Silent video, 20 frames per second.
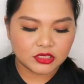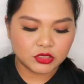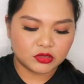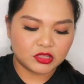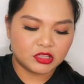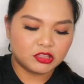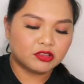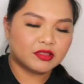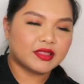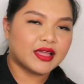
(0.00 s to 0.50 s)
so
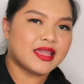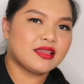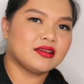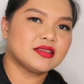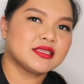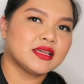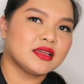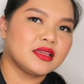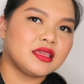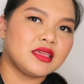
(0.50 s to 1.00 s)
dito tayo
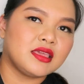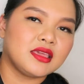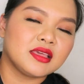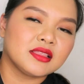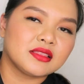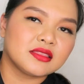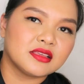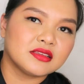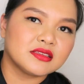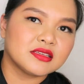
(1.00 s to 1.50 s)
sa
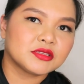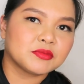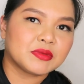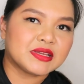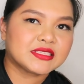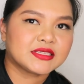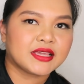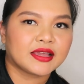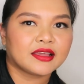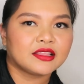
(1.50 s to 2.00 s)
Heat. This is
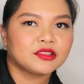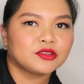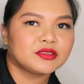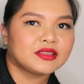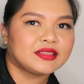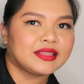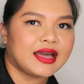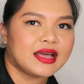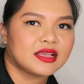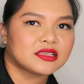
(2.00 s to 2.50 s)
my second to
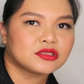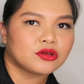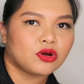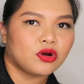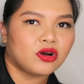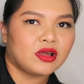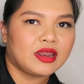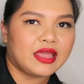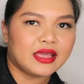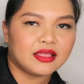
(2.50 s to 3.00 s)
the last
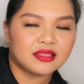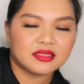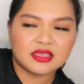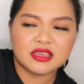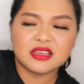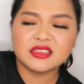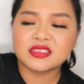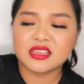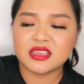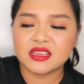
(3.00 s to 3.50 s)
haul. And
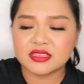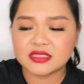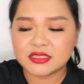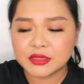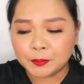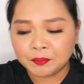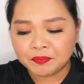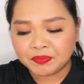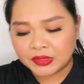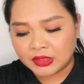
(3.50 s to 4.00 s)
this is
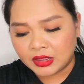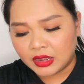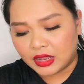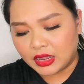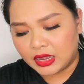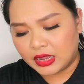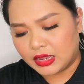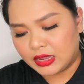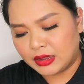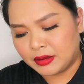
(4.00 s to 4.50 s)

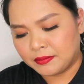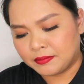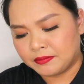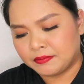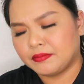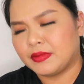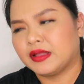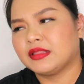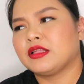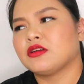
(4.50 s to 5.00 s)

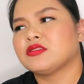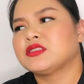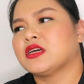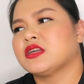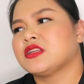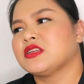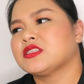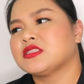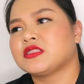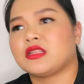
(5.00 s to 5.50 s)
ang tawag sa
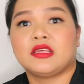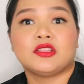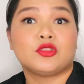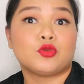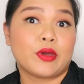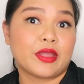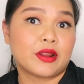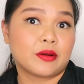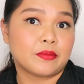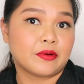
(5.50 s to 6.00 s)
kanya,
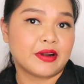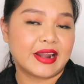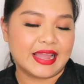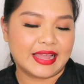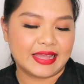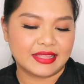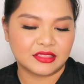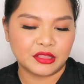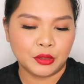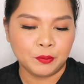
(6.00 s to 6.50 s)
streetwear
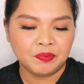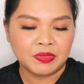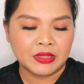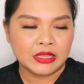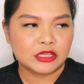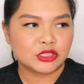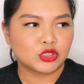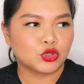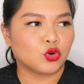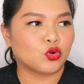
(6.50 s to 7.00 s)
brand.
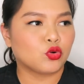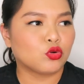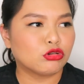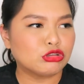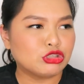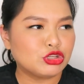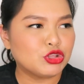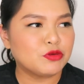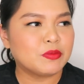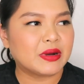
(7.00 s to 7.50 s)
So, kung
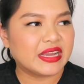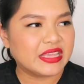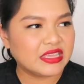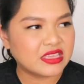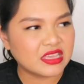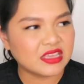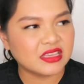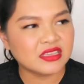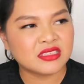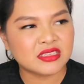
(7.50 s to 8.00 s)
gusto nyo yung mga
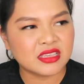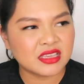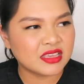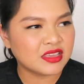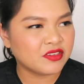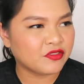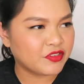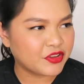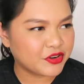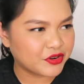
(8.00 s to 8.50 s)
Yeezy,
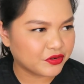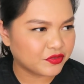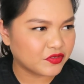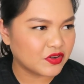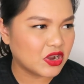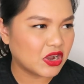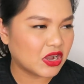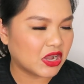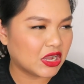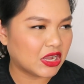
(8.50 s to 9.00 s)
Fear of
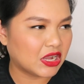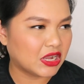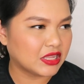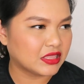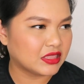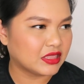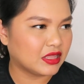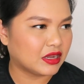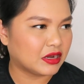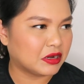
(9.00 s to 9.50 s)

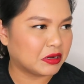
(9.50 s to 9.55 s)
God,